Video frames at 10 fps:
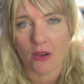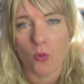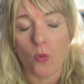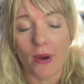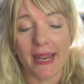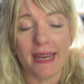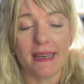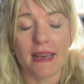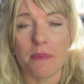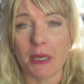When
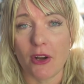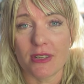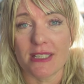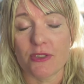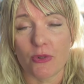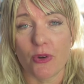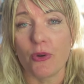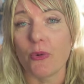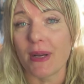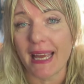a plant is grown
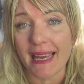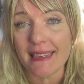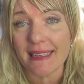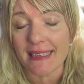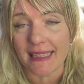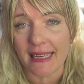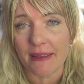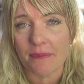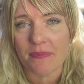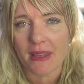organically,
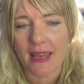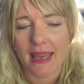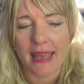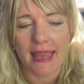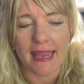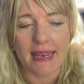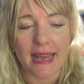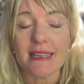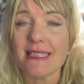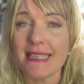it
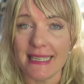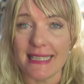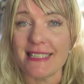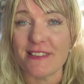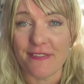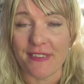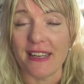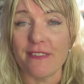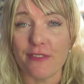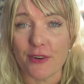actually needs to
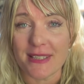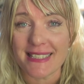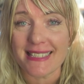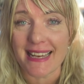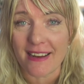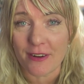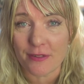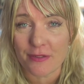fend for itself.